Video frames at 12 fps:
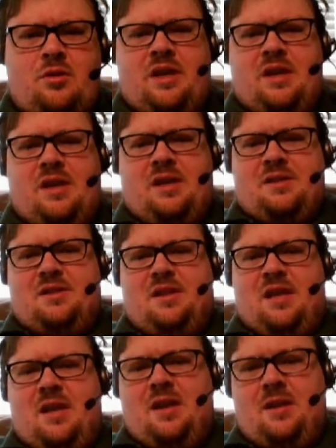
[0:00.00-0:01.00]
ahead and
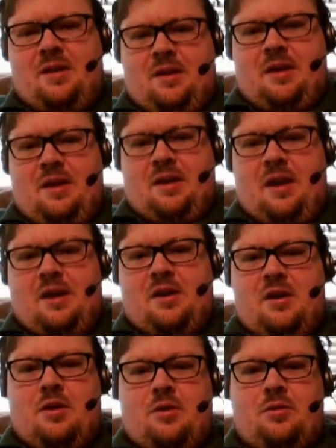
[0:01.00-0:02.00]
say
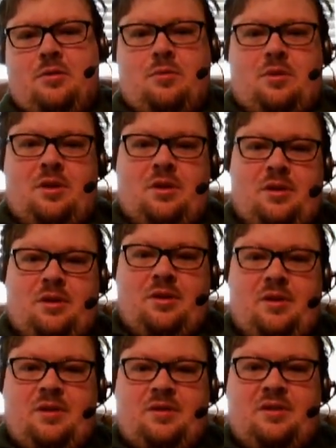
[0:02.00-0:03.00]
echo
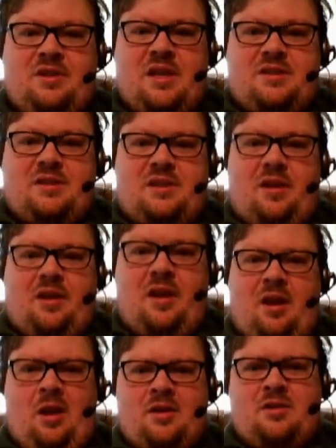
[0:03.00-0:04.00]
testing. I
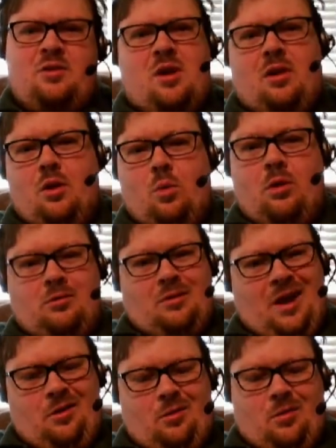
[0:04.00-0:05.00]
don't like to do hello world.
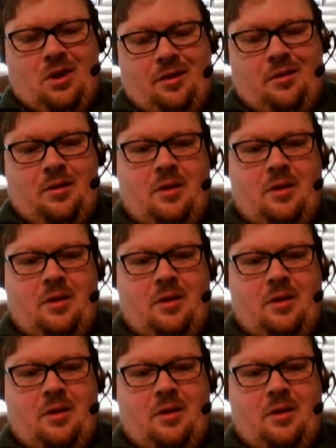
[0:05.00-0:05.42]
I don't know why.